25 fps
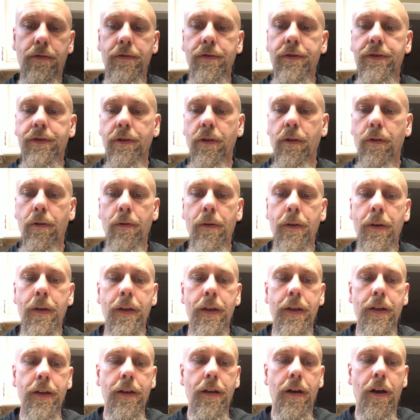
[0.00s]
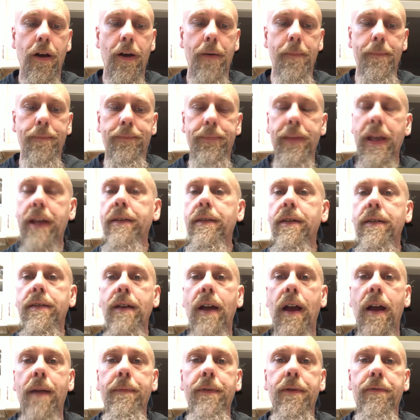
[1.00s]
So take the
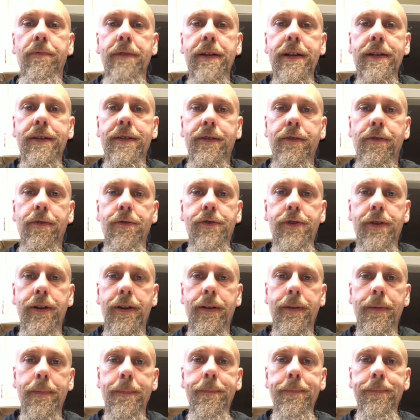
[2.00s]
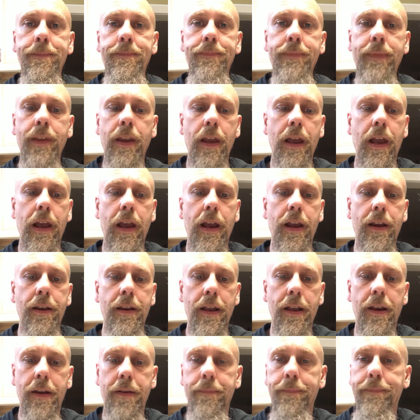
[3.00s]
time to research it and
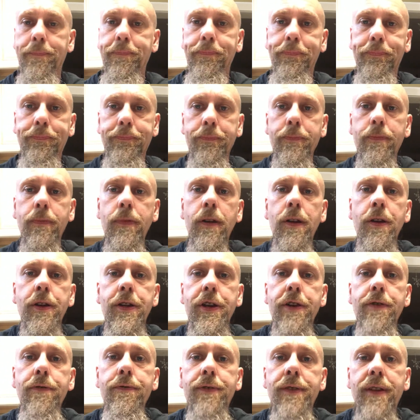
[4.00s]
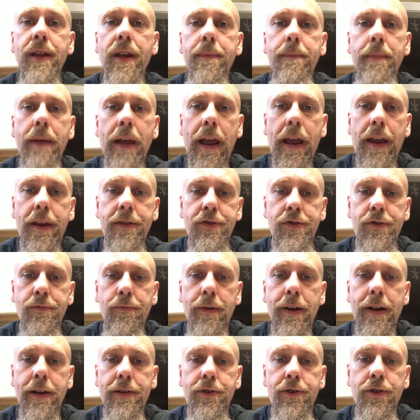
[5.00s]
then use them as you
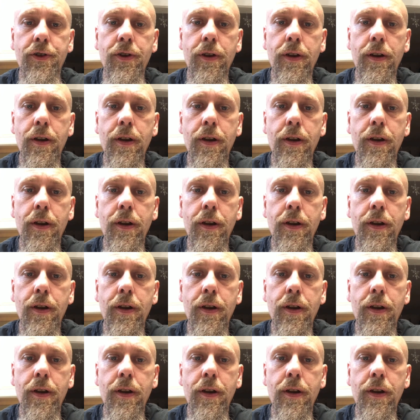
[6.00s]
wish.